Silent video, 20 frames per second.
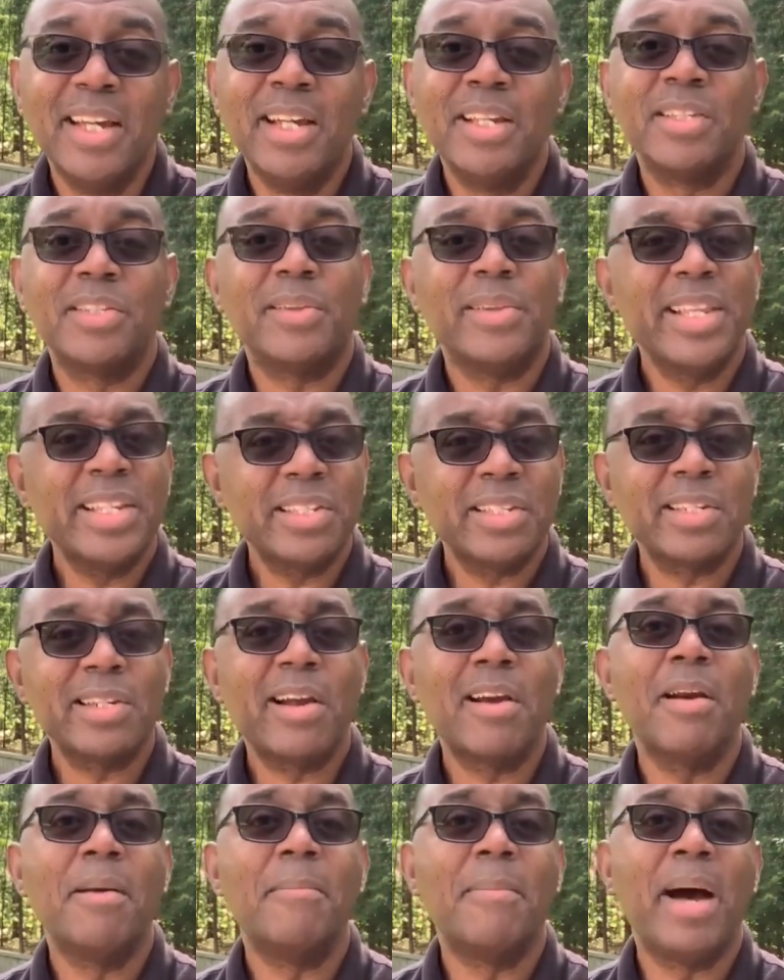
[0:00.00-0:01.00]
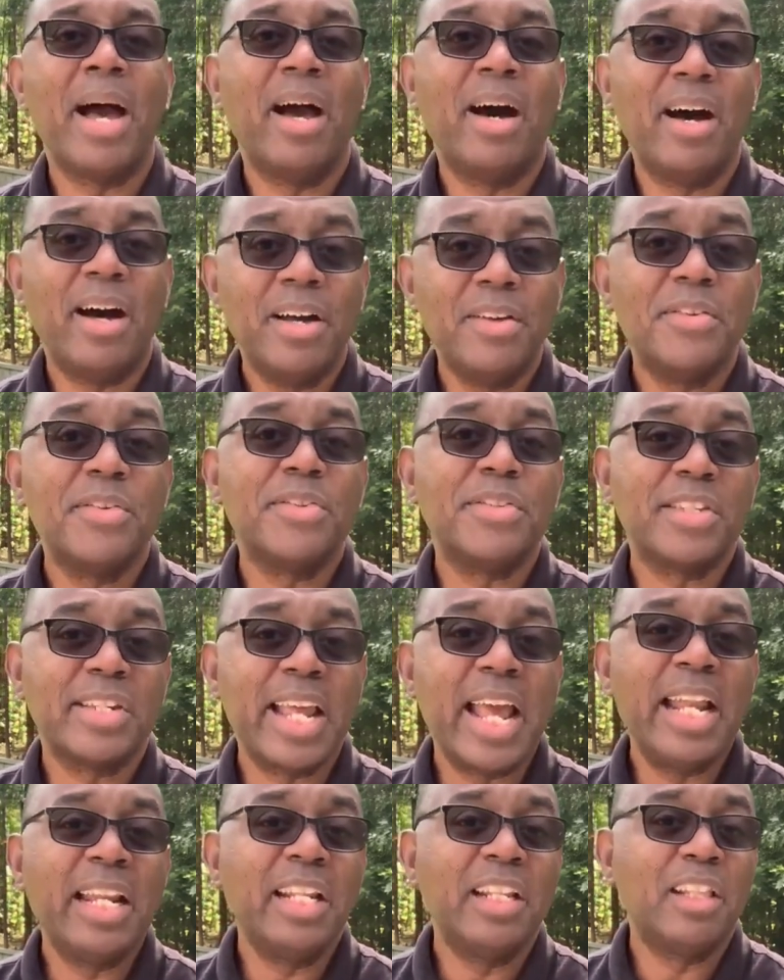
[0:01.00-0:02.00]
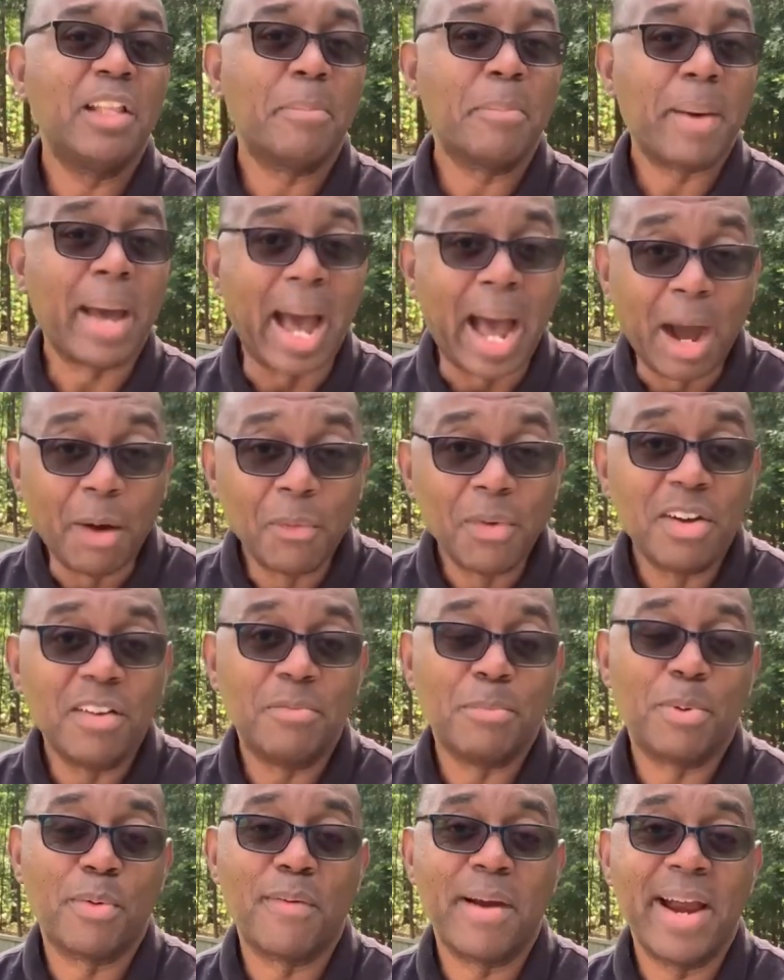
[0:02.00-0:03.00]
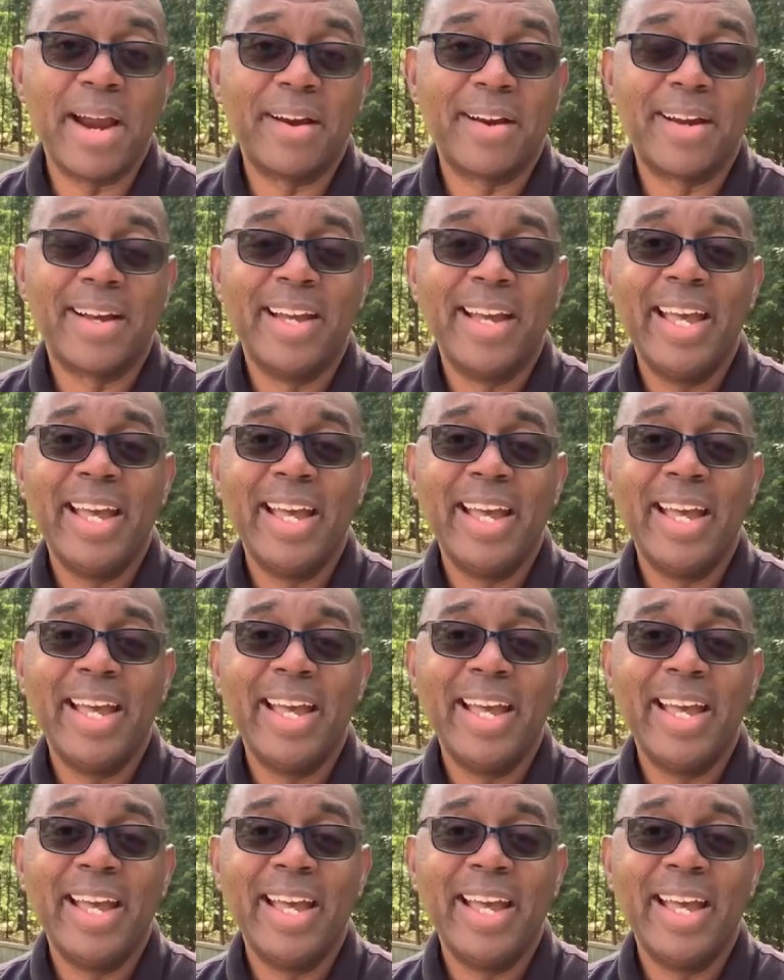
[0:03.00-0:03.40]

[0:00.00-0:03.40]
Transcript: So let's start by understanding the power of prayer